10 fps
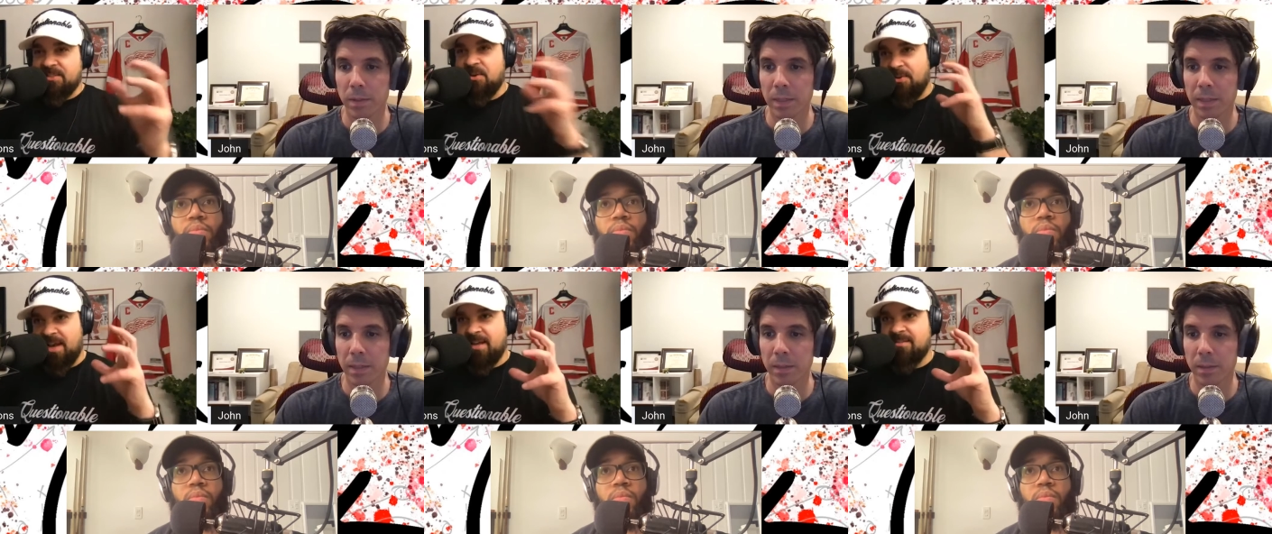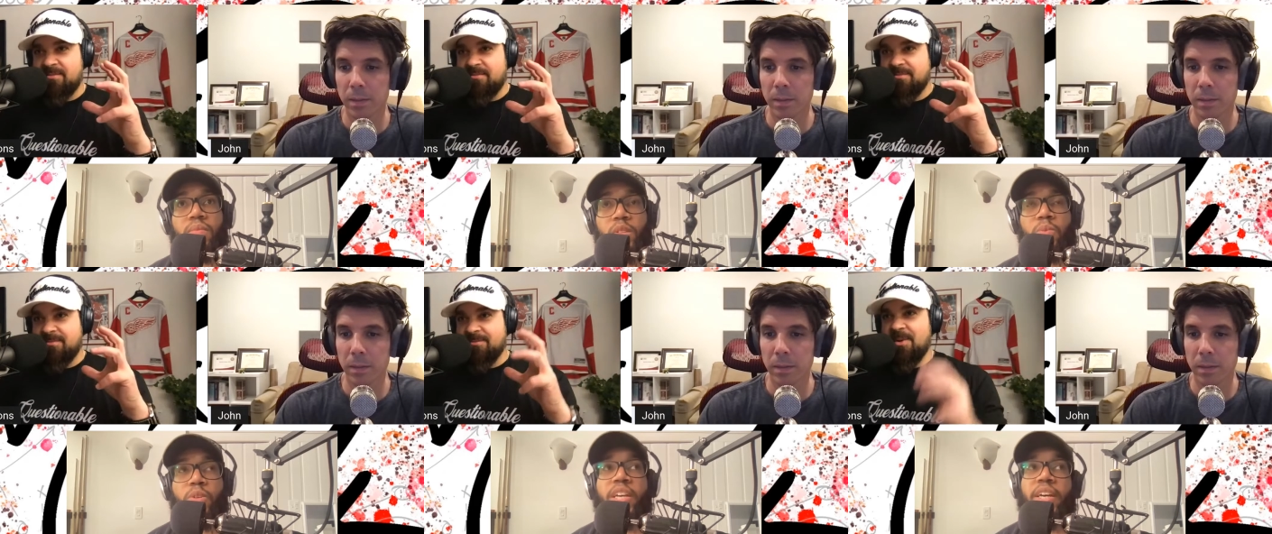Speaker 1: his own head.
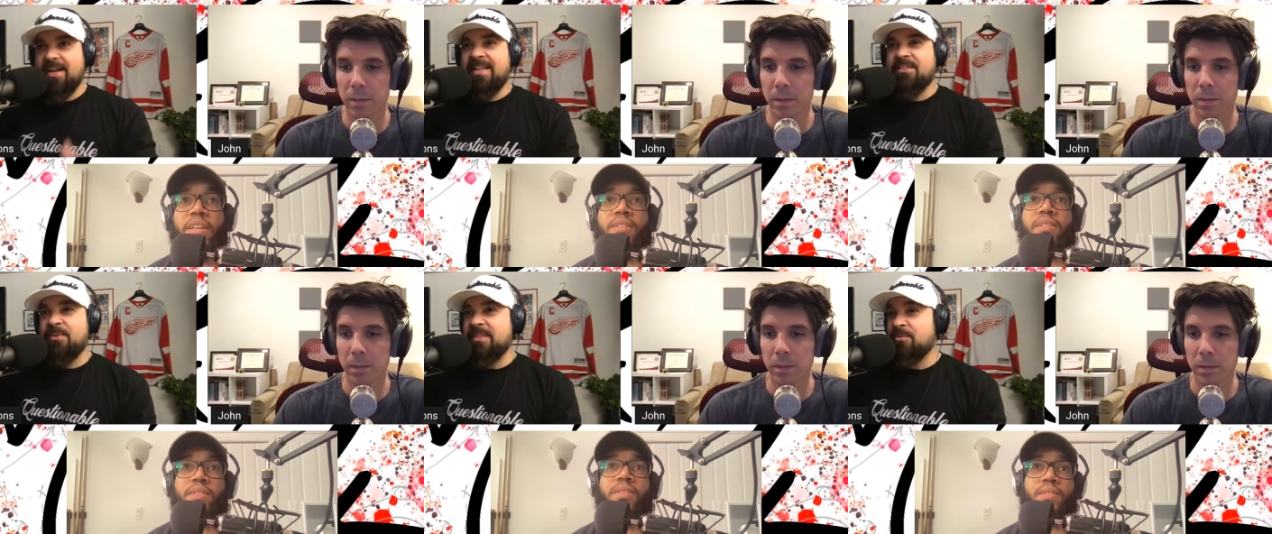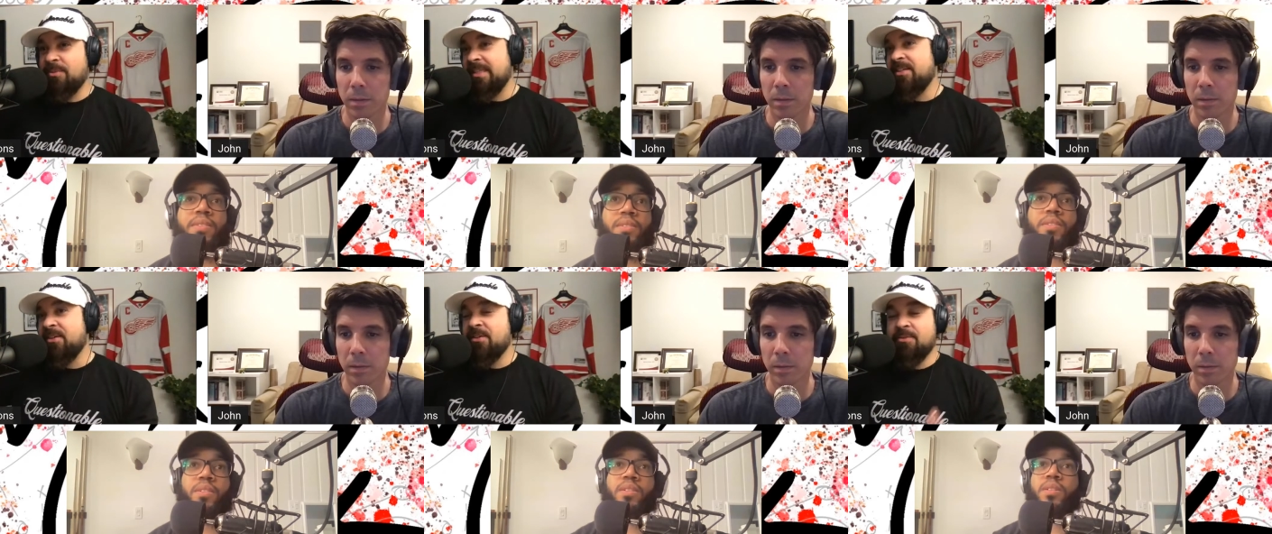Well, yeah. Right. And so he's
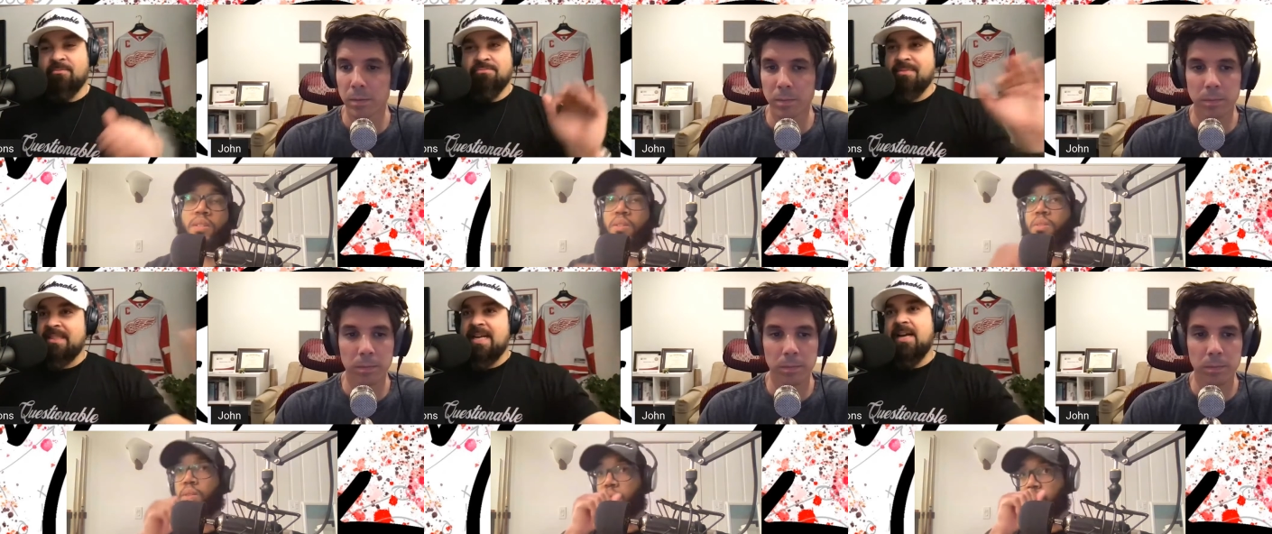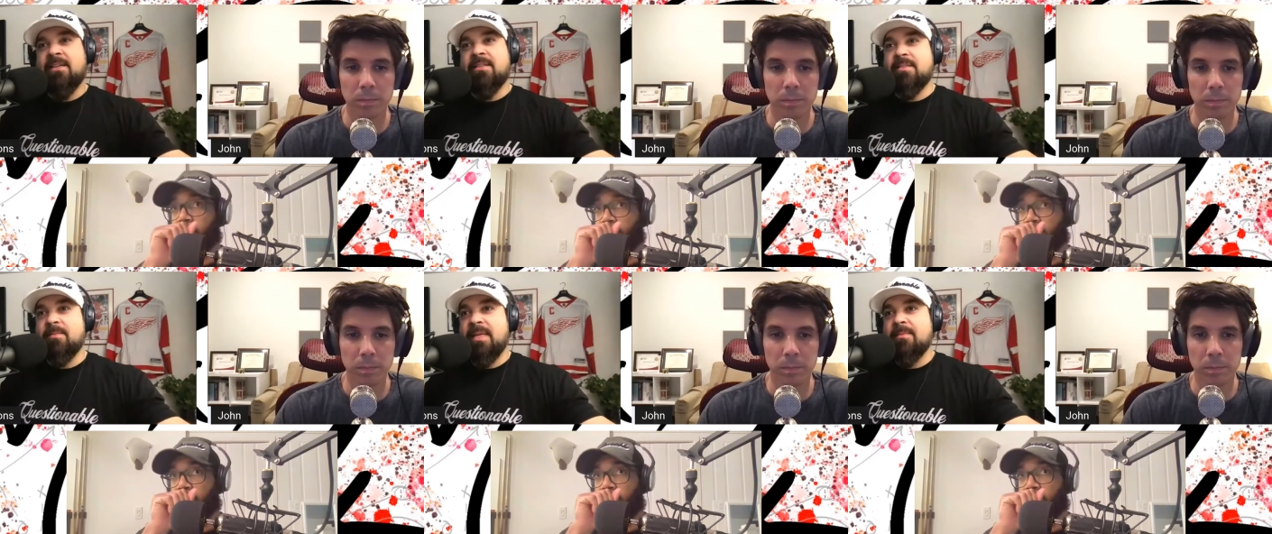really good or really not good
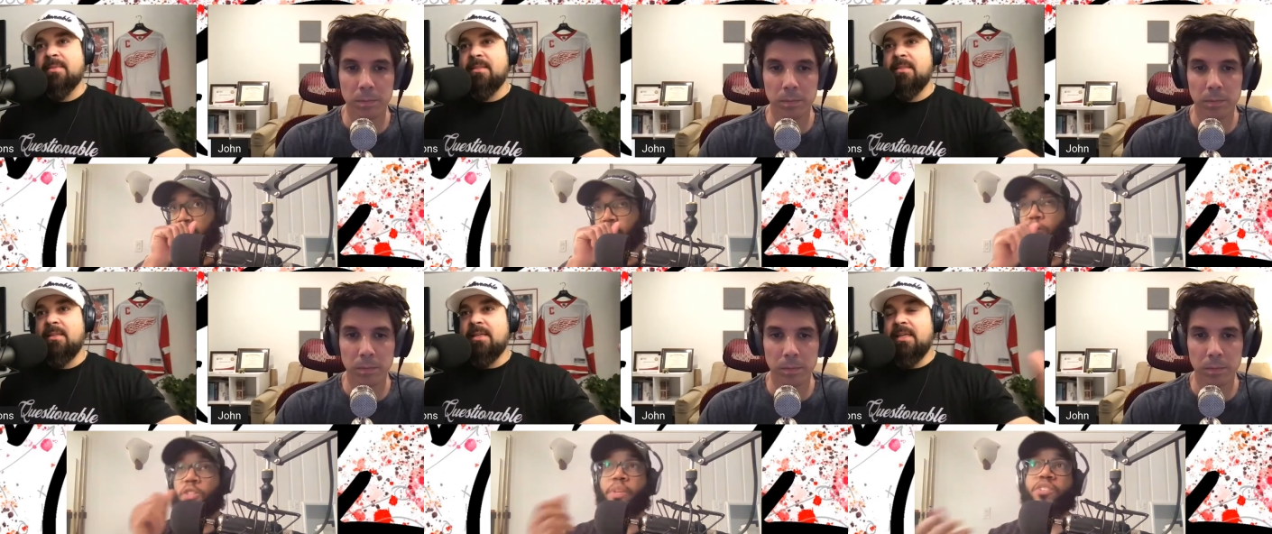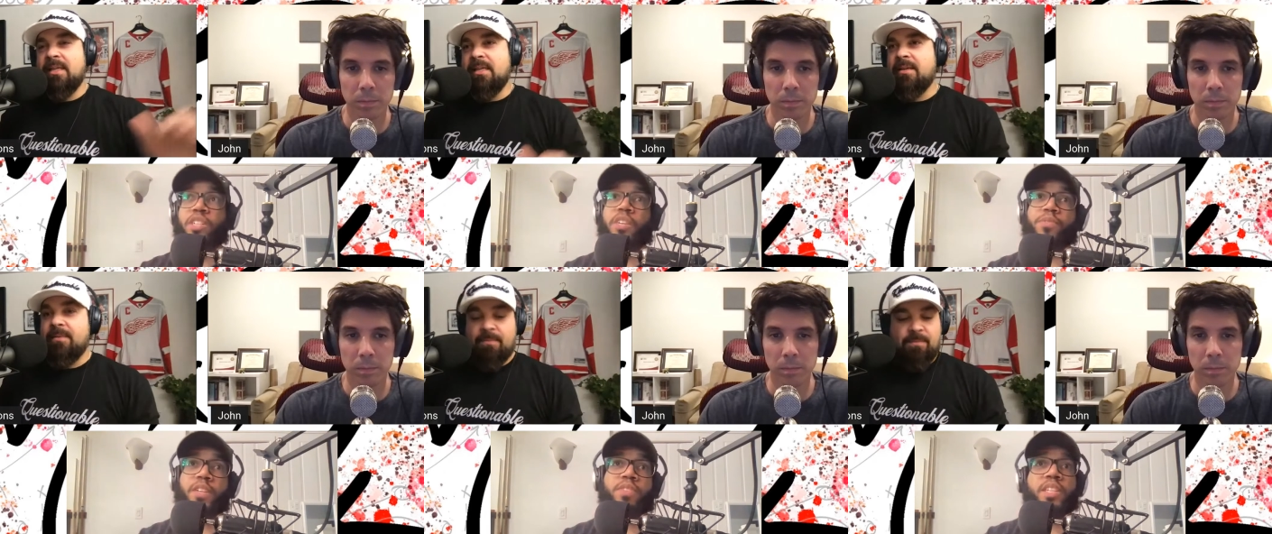sometimes.
Speaker 2: Well, especially
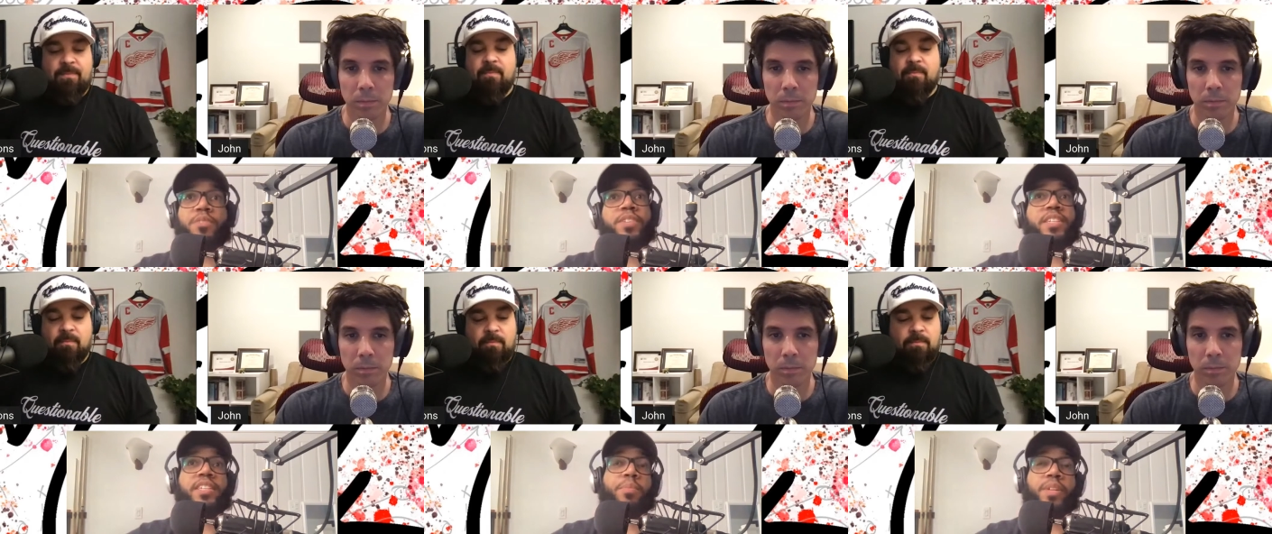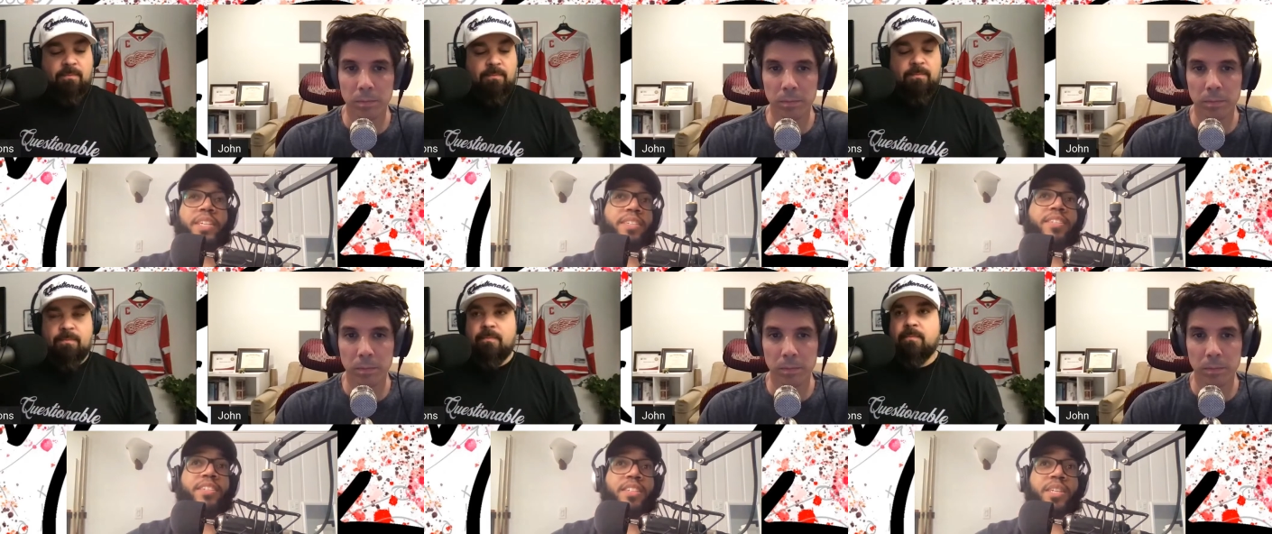if, if the defense isn't playing
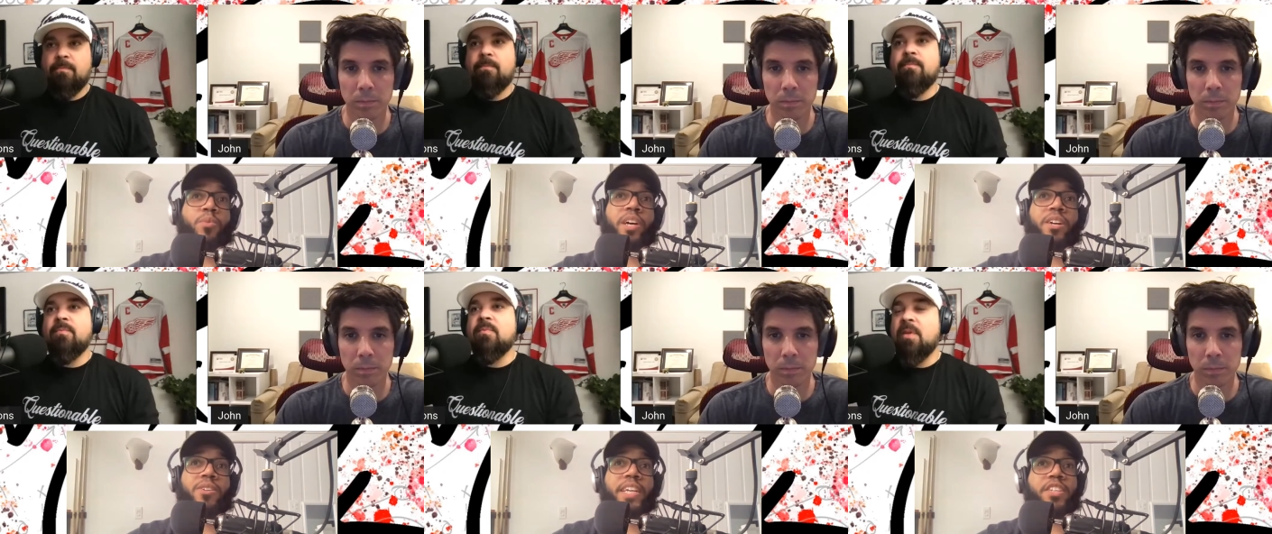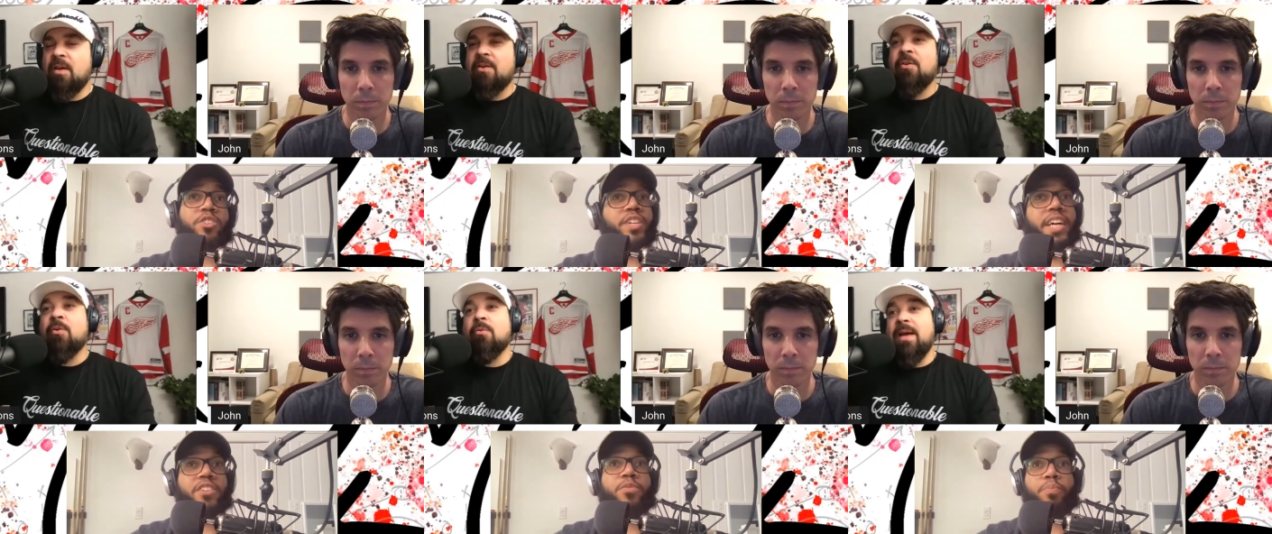consistently well, like you're
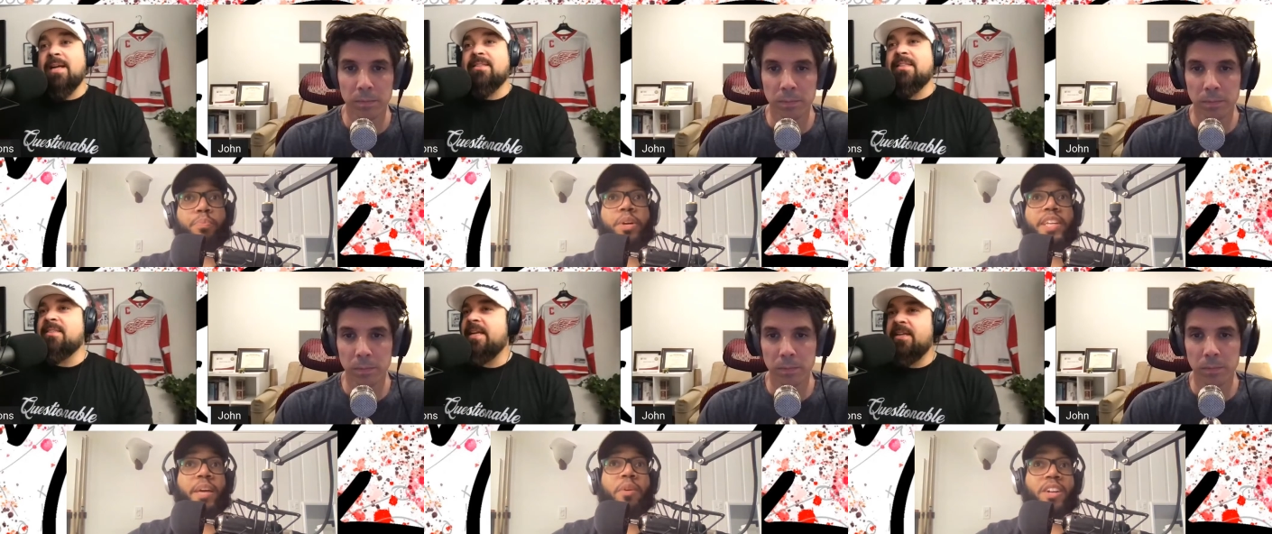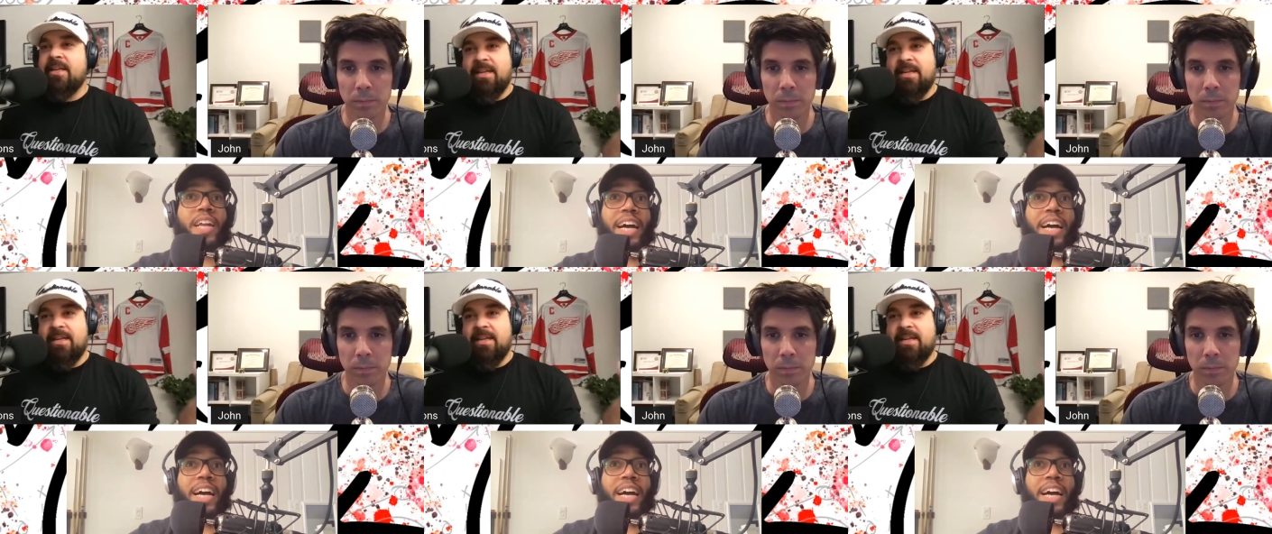kind correct. of putting it's in, on